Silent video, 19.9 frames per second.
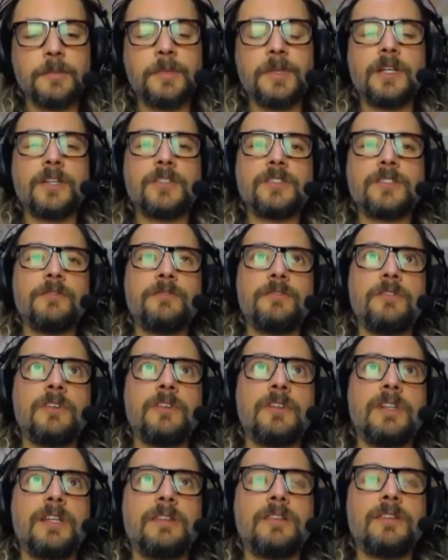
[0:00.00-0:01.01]
because I
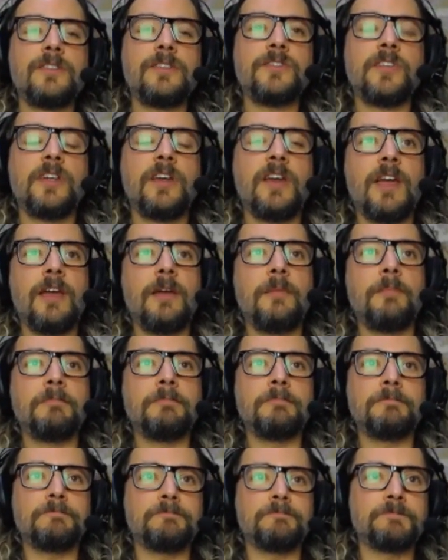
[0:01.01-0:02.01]
feel at this time,
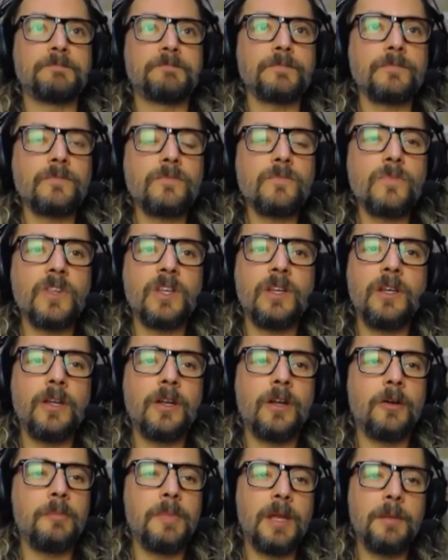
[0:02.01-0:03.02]
you
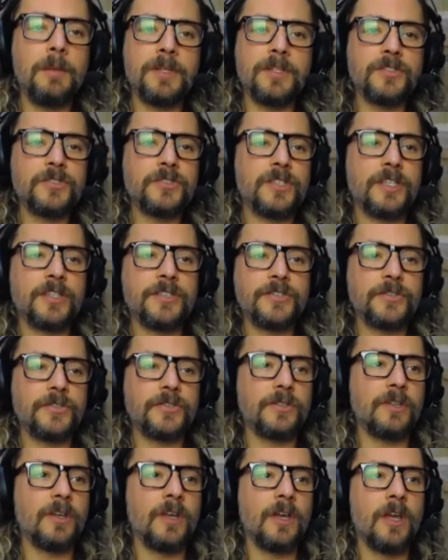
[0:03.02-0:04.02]
know, maybe it's
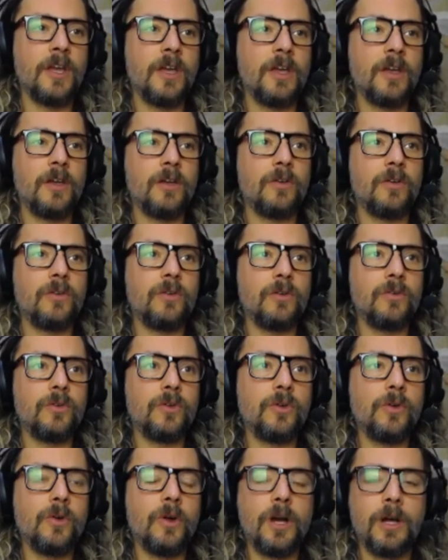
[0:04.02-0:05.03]
just
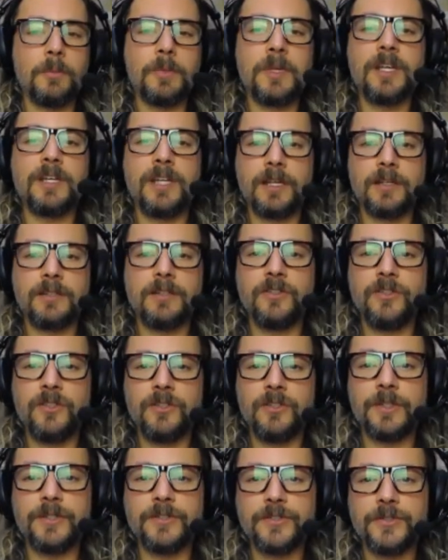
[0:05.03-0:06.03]
who I'm connected
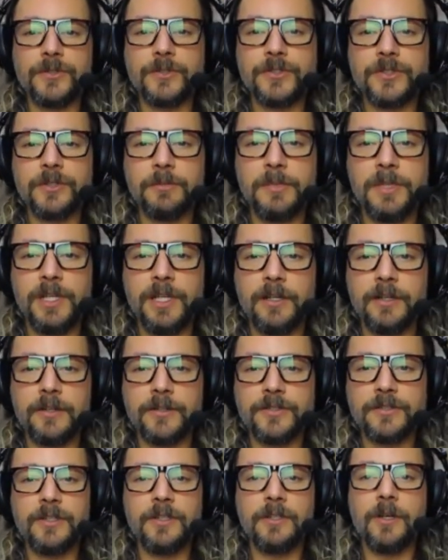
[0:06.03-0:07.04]
to on social media.
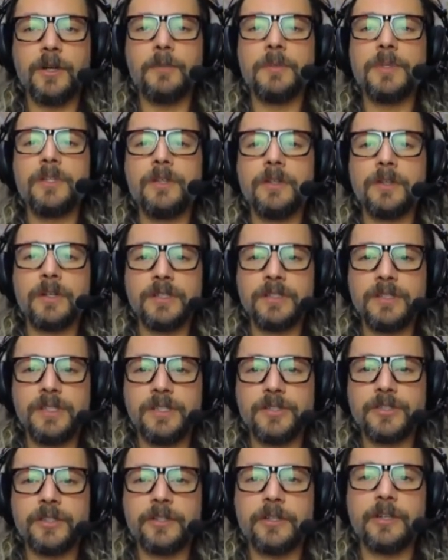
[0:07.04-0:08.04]
You know, I'm a yoga
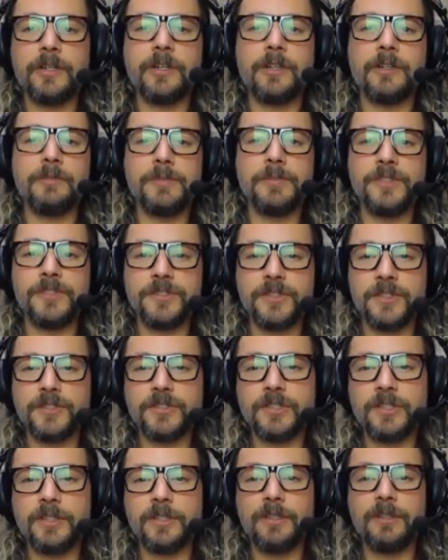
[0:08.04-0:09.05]
teacher and
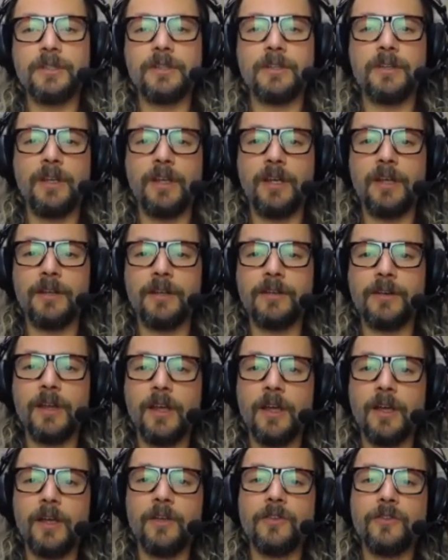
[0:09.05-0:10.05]
musician, and
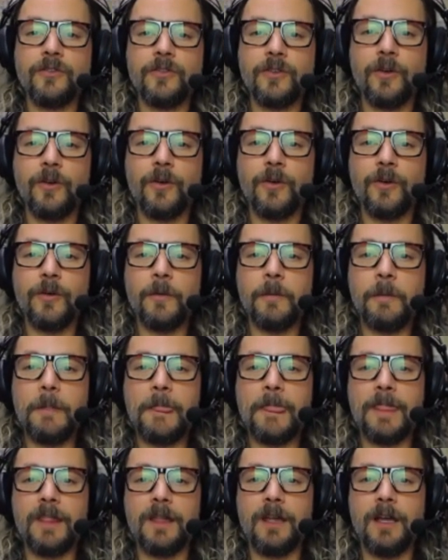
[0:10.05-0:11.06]
so
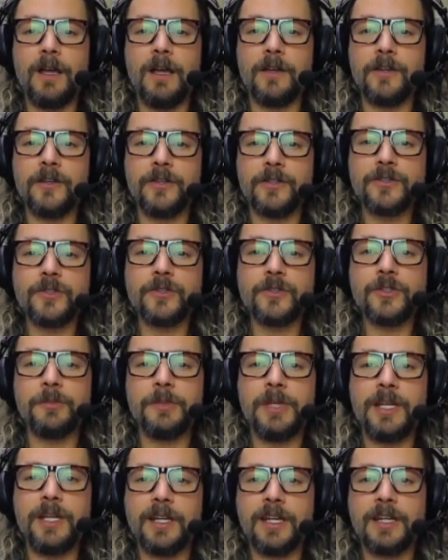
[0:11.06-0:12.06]
your social
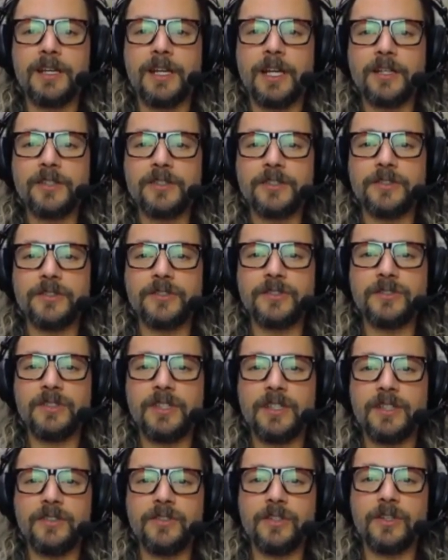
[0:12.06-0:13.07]
media connections
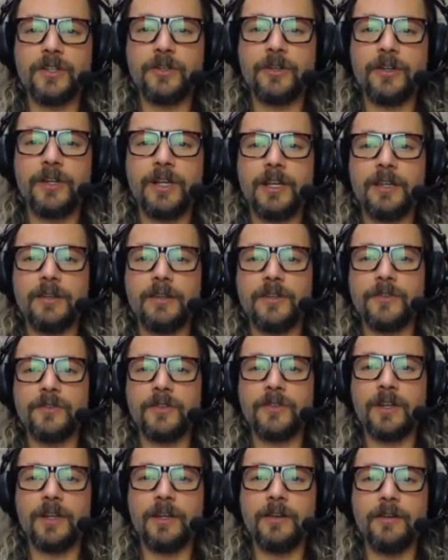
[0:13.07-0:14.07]
tend to create this
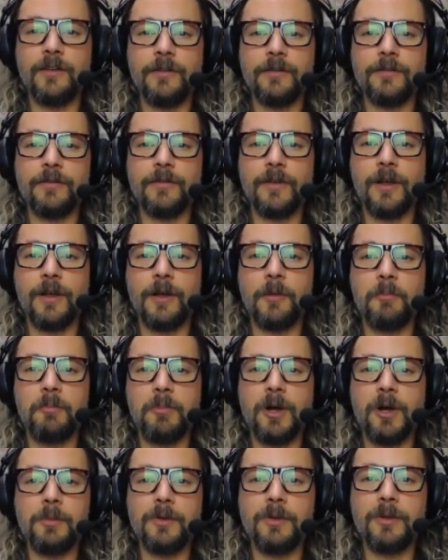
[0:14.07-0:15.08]
kind of
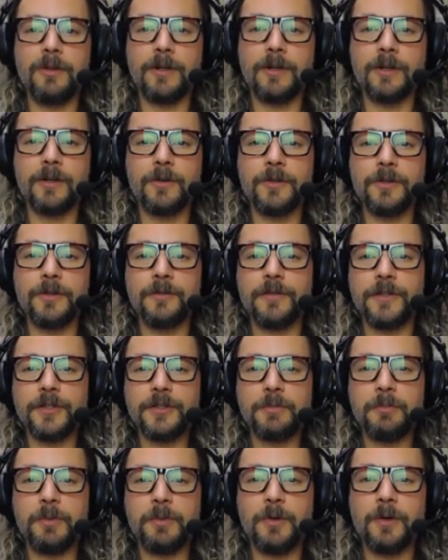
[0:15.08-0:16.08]
bubble or
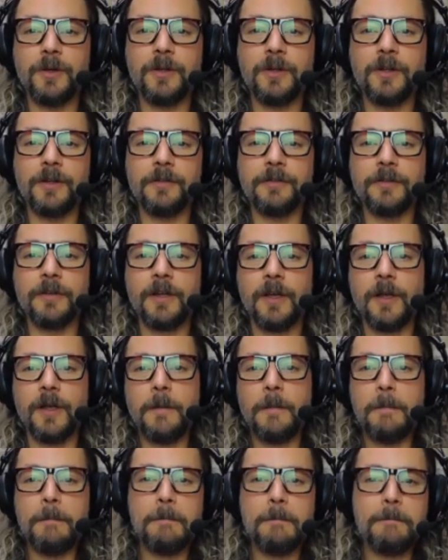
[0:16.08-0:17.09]
goldfish bowl of,
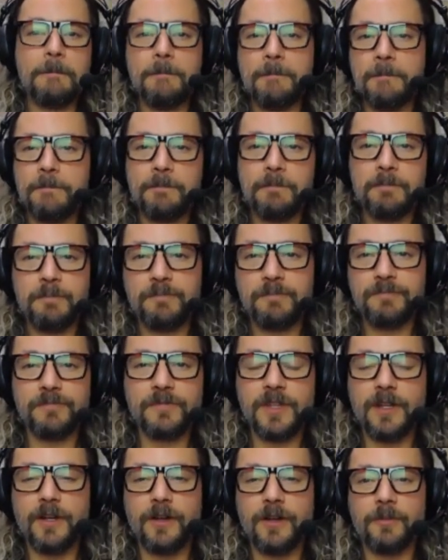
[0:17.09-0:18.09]

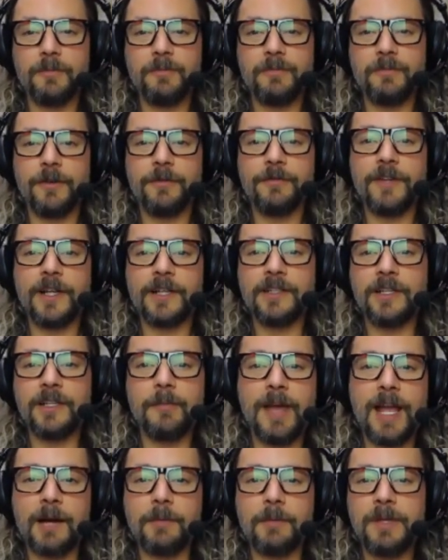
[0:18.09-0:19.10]
you know, reflecting
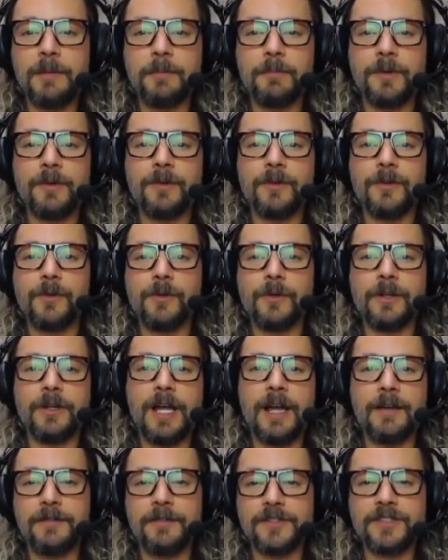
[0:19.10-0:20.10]
back people who
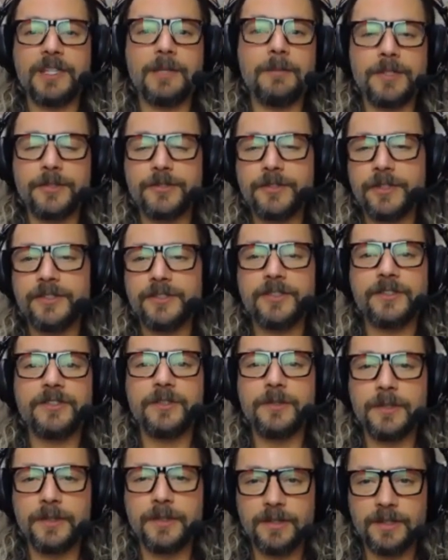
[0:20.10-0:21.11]
have the same interests as
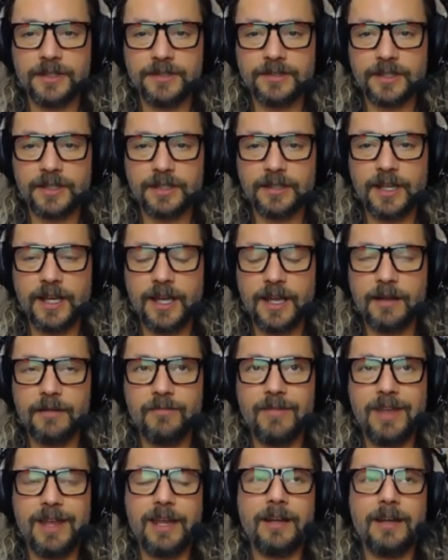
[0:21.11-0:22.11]
you and things like that.
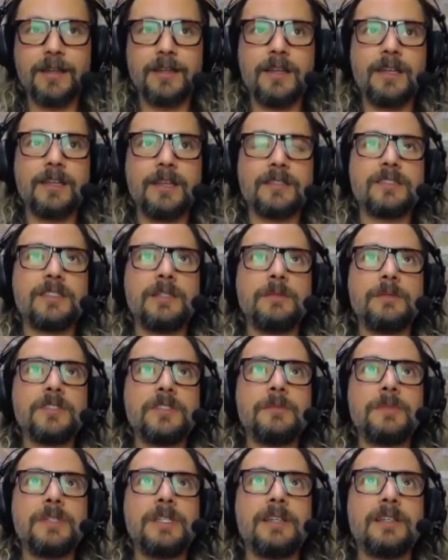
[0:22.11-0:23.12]
And it seems
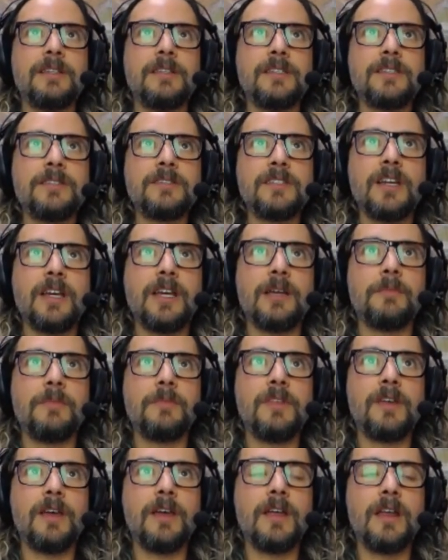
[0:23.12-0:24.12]
to me at this time
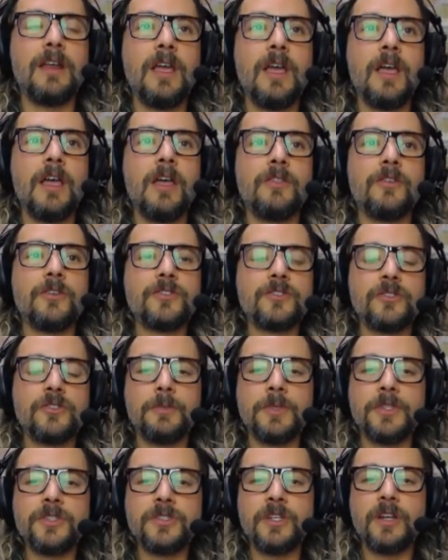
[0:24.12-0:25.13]
that there's so
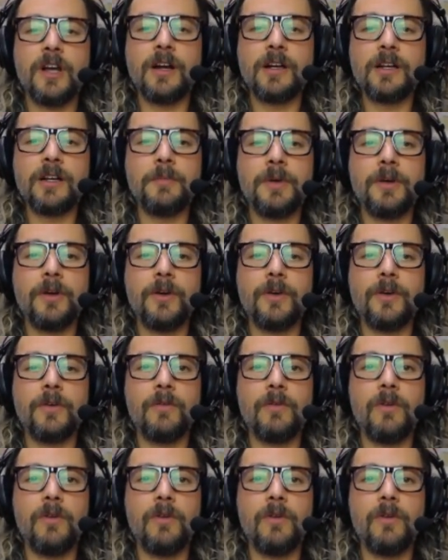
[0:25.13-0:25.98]
much talk about